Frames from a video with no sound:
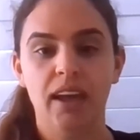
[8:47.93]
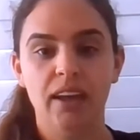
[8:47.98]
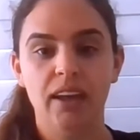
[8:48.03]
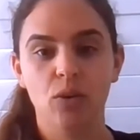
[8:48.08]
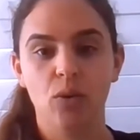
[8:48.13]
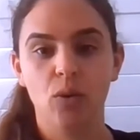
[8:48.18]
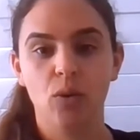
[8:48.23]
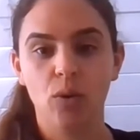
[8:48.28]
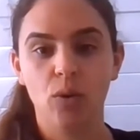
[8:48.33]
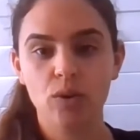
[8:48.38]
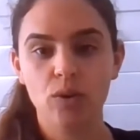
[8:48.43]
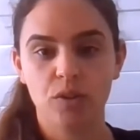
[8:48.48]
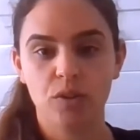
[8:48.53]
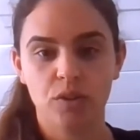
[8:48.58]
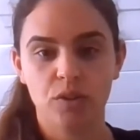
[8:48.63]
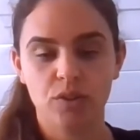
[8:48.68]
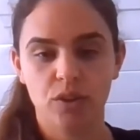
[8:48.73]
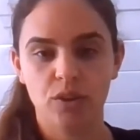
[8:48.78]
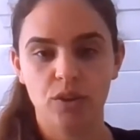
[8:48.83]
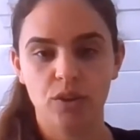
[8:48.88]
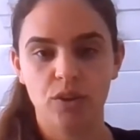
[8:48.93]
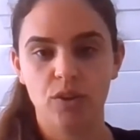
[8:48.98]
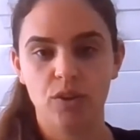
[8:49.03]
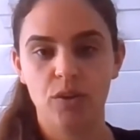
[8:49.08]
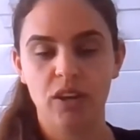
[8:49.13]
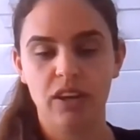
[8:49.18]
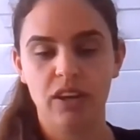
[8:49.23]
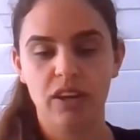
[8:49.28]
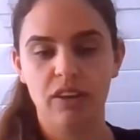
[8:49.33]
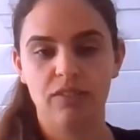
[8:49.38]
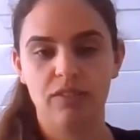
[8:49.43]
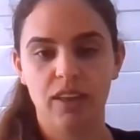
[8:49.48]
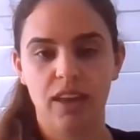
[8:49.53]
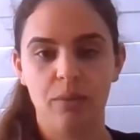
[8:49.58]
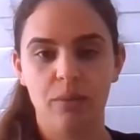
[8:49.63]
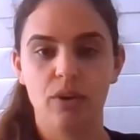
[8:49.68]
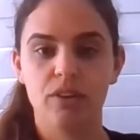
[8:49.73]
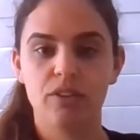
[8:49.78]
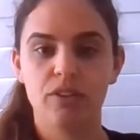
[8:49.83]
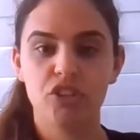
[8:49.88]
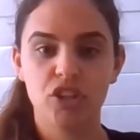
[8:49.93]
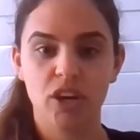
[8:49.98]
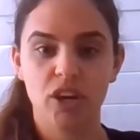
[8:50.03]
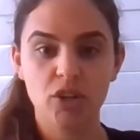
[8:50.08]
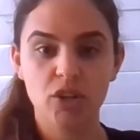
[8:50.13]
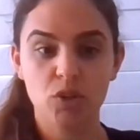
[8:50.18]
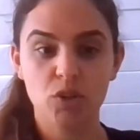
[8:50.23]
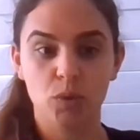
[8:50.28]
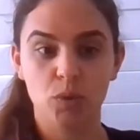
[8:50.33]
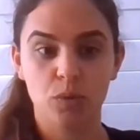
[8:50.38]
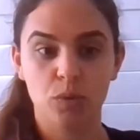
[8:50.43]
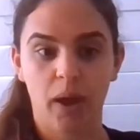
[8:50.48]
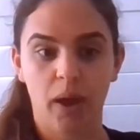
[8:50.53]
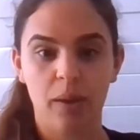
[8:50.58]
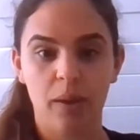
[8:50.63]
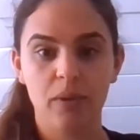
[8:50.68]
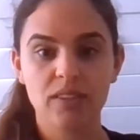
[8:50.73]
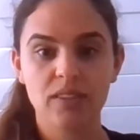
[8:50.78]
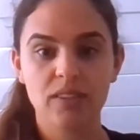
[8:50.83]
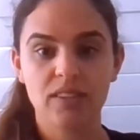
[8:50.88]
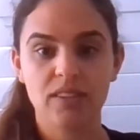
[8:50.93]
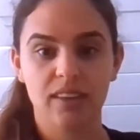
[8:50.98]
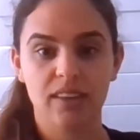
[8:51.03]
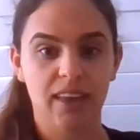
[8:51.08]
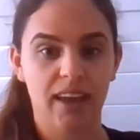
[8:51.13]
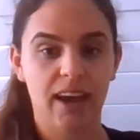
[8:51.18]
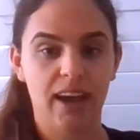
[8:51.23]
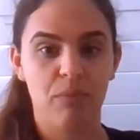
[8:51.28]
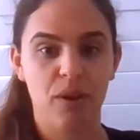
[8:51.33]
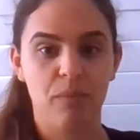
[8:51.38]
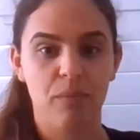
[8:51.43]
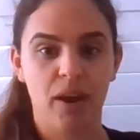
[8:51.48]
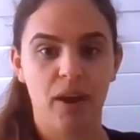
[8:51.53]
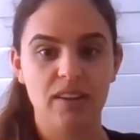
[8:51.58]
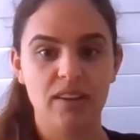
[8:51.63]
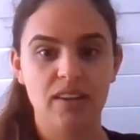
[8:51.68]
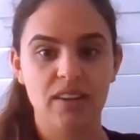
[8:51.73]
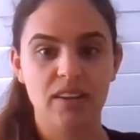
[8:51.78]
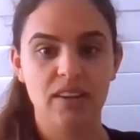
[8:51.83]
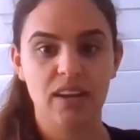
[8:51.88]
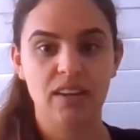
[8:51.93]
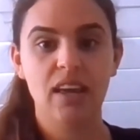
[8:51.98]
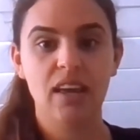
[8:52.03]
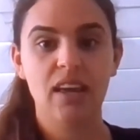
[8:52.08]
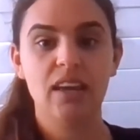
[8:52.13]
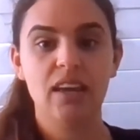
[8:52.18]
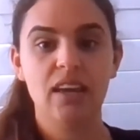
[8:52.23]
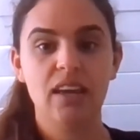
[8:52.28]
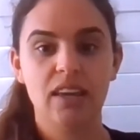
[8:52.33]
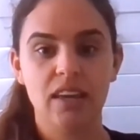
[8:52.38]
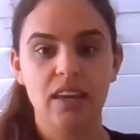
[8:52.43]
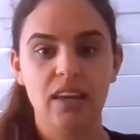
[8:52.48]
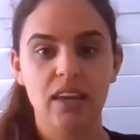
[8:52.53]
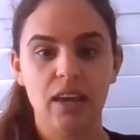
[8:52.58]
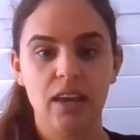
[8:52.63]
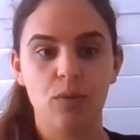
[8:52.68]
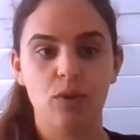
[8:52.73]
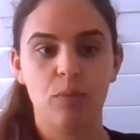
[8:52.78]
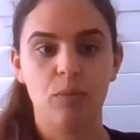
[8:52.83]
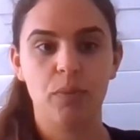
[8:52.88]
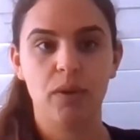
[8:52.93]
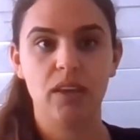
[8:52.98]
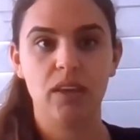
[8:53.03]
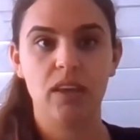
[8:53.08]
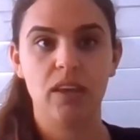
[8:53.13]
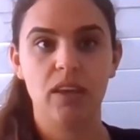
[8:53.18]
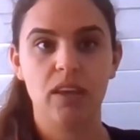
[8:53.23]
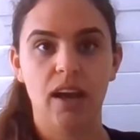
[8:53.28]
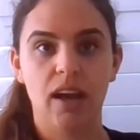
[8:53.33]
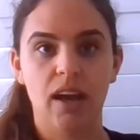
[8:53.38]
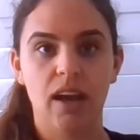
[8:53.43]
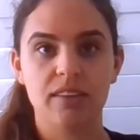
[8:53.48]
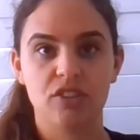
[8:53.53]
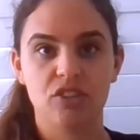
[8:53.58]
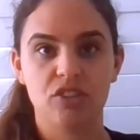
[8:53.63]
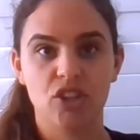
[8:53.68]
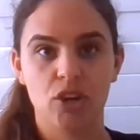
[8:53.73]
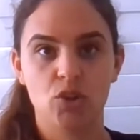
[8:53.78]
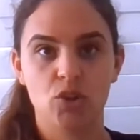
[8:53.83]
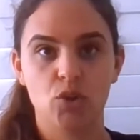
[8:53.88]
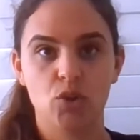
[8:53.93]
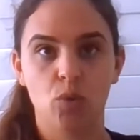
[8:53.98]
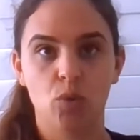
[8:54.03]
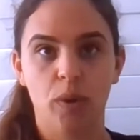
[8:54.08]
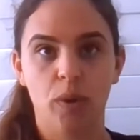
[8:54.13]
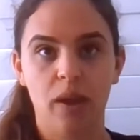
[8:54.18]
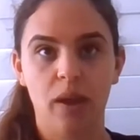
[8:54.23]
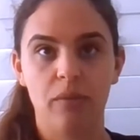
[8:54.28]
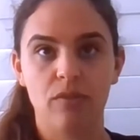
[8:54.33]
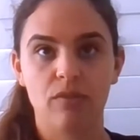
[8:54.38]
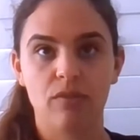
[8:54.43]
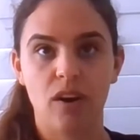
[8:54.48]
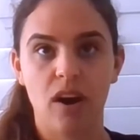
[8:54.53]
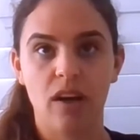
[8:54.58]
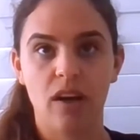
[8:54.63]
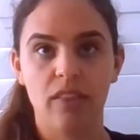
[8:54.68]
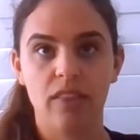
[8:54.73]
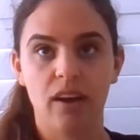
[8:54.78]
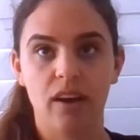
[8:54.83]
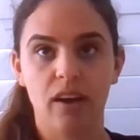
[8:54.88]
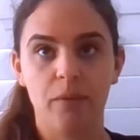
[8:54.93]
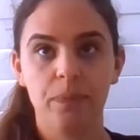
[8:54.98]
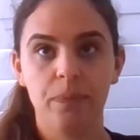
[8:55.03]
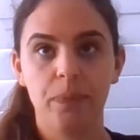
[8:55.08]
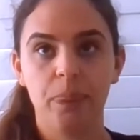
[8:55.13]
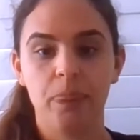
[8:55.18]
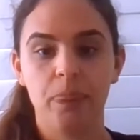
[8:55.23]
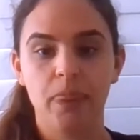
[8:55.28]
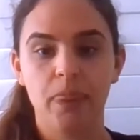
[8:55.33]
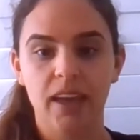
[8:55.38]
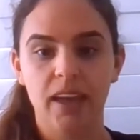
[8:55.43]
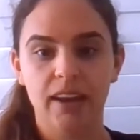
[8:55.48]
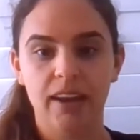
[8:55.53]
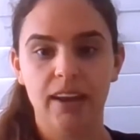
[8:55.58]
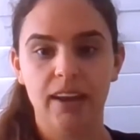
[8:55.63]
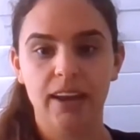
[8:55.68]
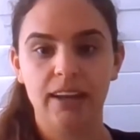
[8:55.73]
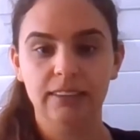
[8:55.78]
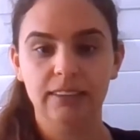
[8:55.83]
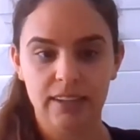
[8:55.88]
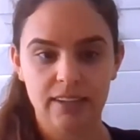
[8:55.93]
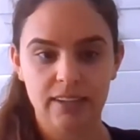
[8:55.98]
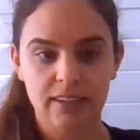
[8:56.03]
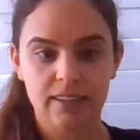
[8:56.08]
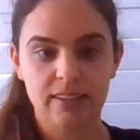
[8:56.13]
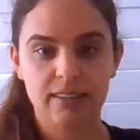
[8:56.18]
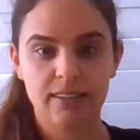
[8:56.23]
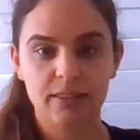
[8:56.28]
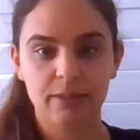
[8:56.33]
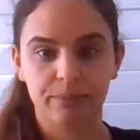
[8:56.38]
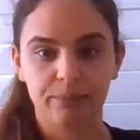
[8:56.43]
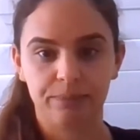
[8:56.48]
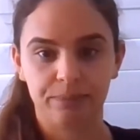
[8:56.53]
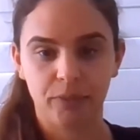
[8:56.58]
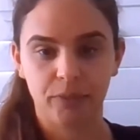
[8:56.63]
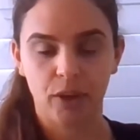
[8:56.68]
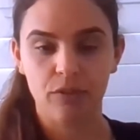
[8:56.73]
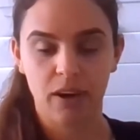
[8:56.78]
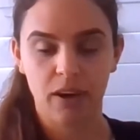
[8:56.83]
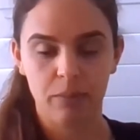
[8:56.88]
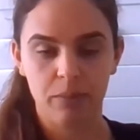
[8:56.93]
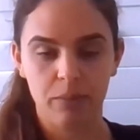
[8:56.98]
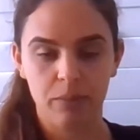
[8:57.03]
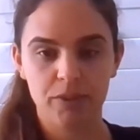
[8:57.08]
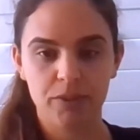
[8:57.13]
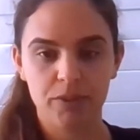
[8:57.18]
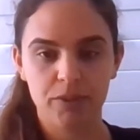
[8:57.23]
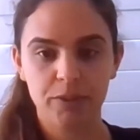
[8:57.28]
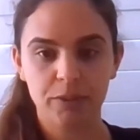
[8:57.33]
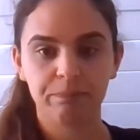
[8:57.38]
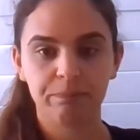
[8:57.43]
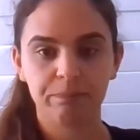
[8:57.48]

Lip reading: And also, so you know, if they were scheduled payments and they hadn't been paid yet, here it would appear as a scheduled payment rather than a list of numbers.